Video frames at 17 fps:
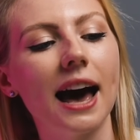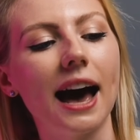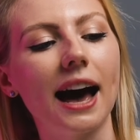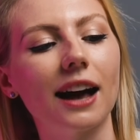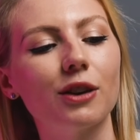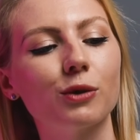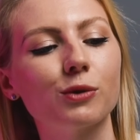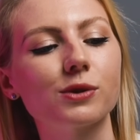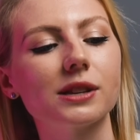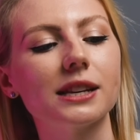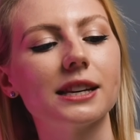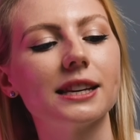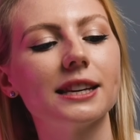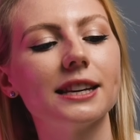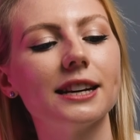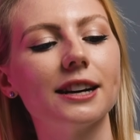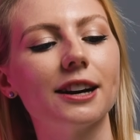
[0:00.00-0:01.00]
And you'll see
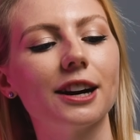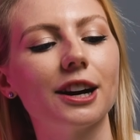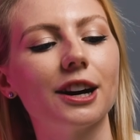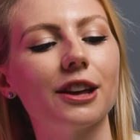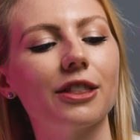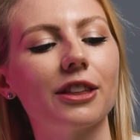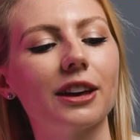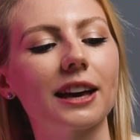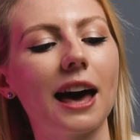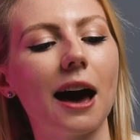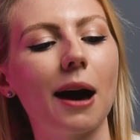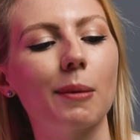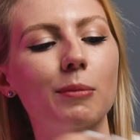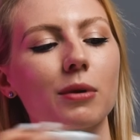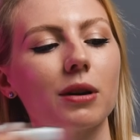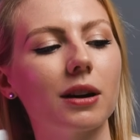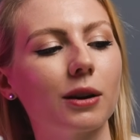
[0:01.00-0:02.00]
here the
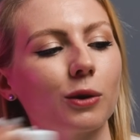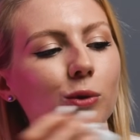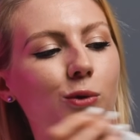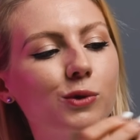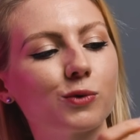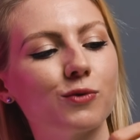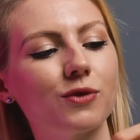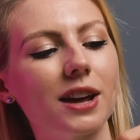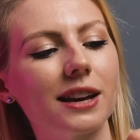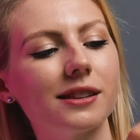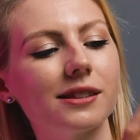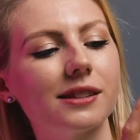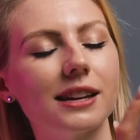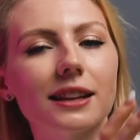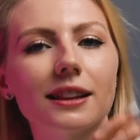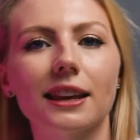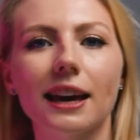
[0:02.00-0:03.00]
camera goes nice
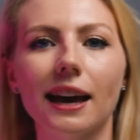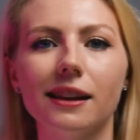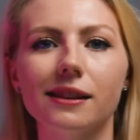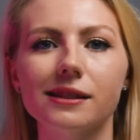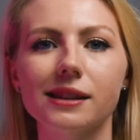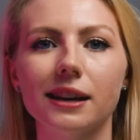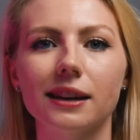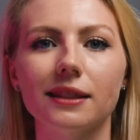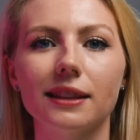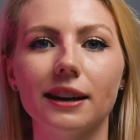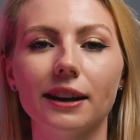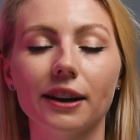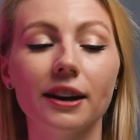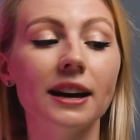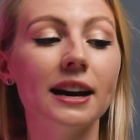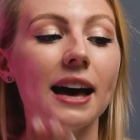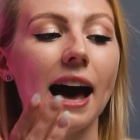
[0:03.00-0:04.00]
neatly inside
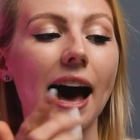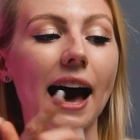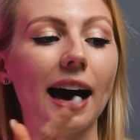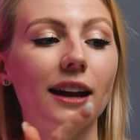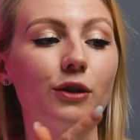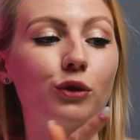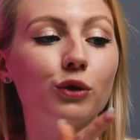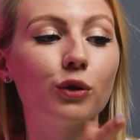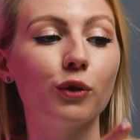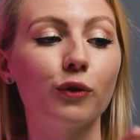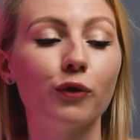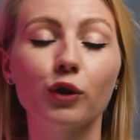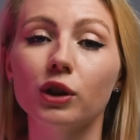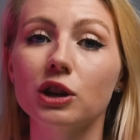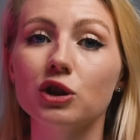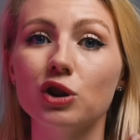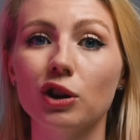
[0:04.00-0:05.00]
there, and to
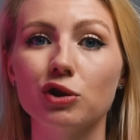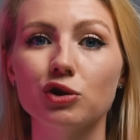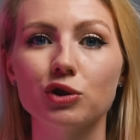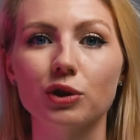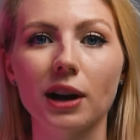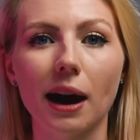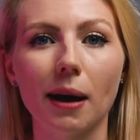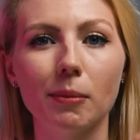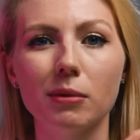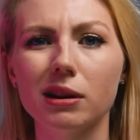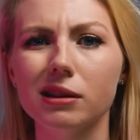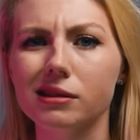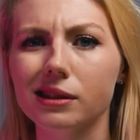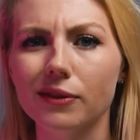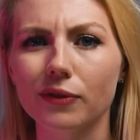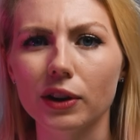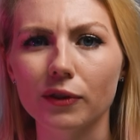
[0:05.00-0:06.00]
fully charge your camera,
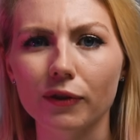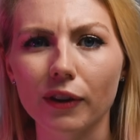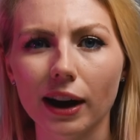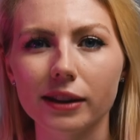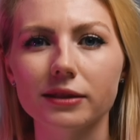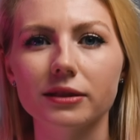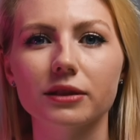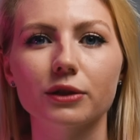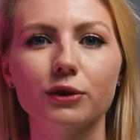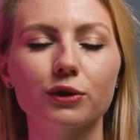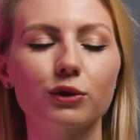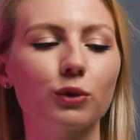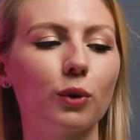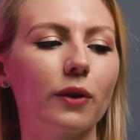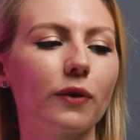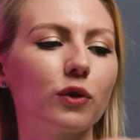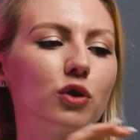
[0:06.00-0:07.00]
it's even faster.
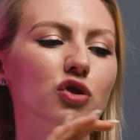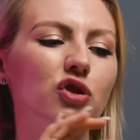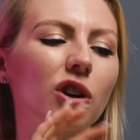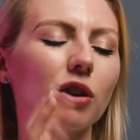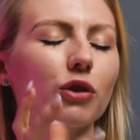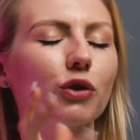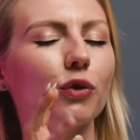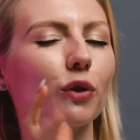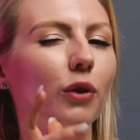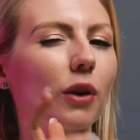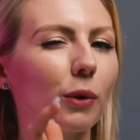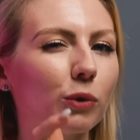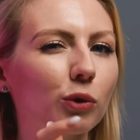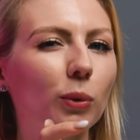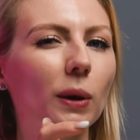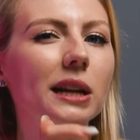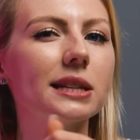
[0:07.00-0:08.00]
So if you charge for
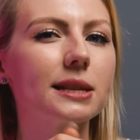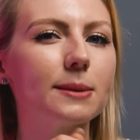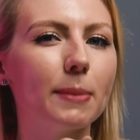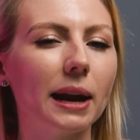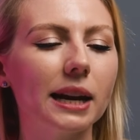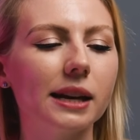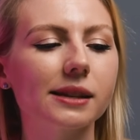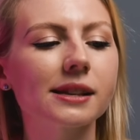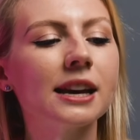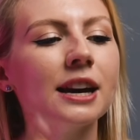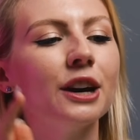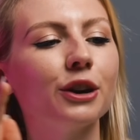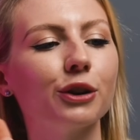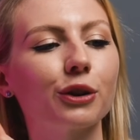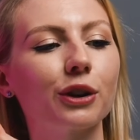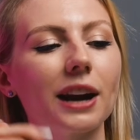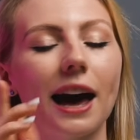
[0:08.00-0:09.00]
around 20 minutes,
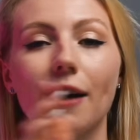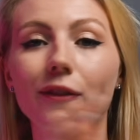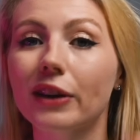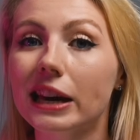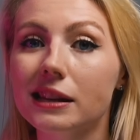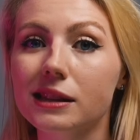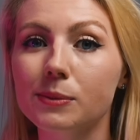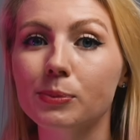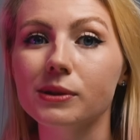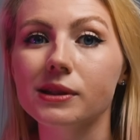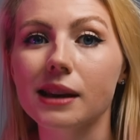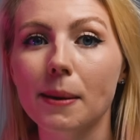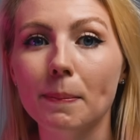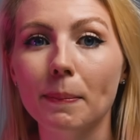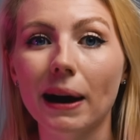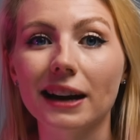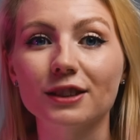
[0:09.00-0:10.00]
you're going to have
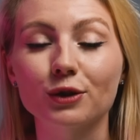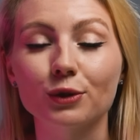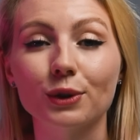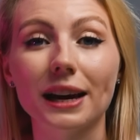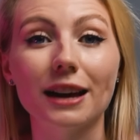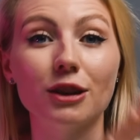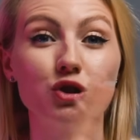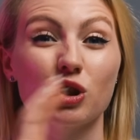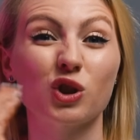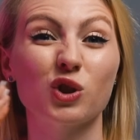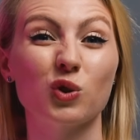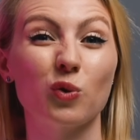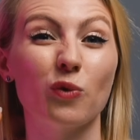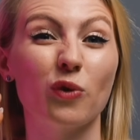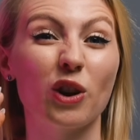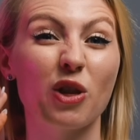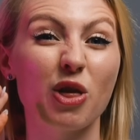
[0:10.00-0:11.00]
80% battery, and just
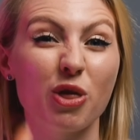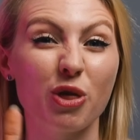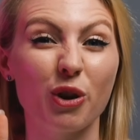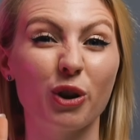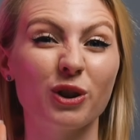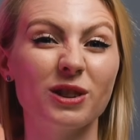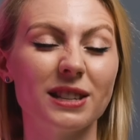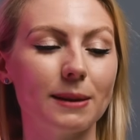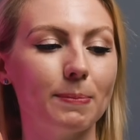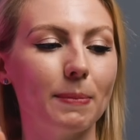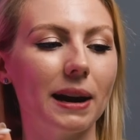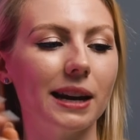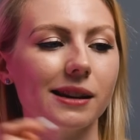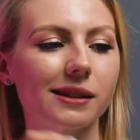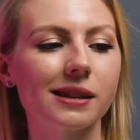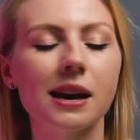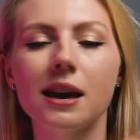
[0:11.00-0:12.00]
over 30
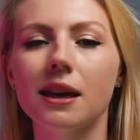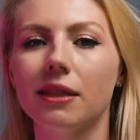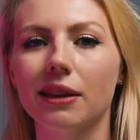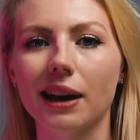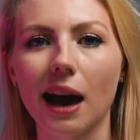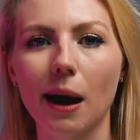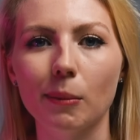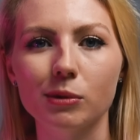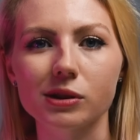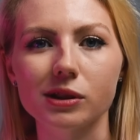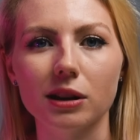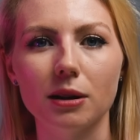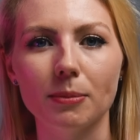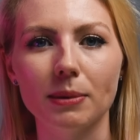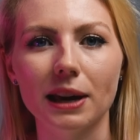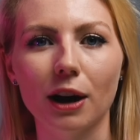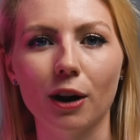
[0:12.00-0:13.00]
minutes, the camera's going
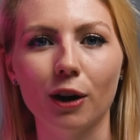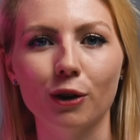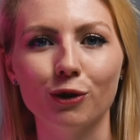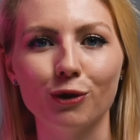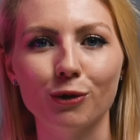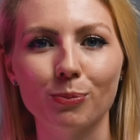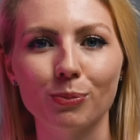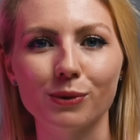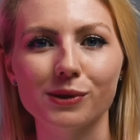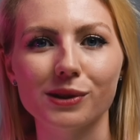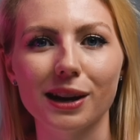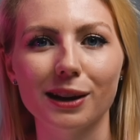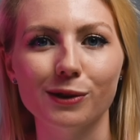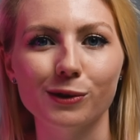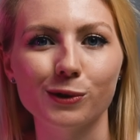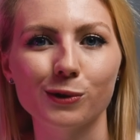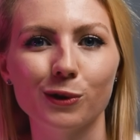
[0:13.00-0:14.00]
to be at
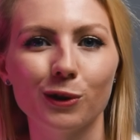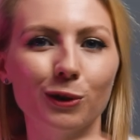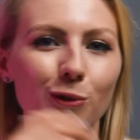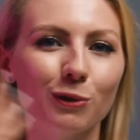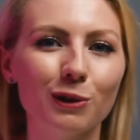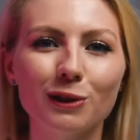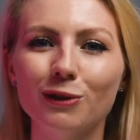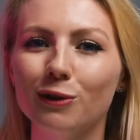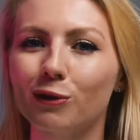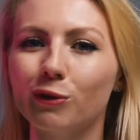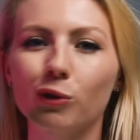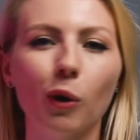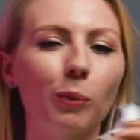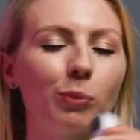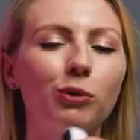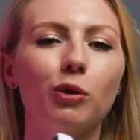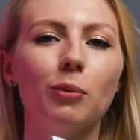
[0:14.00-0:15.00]
100%. So you don't need to
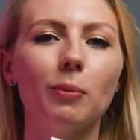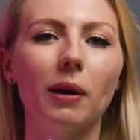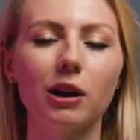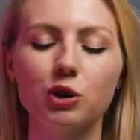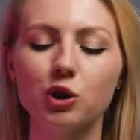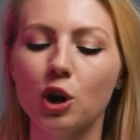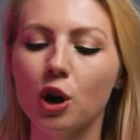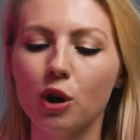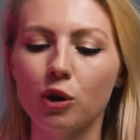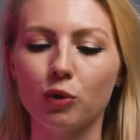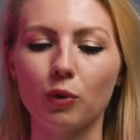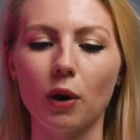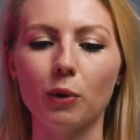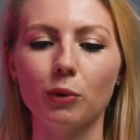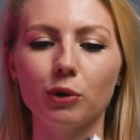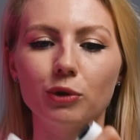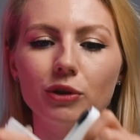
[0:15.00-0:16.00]
stop too much
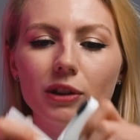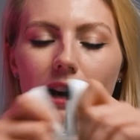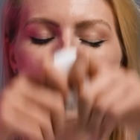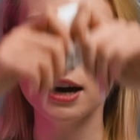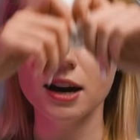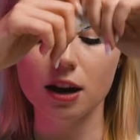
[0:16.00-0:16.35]
throughout your day.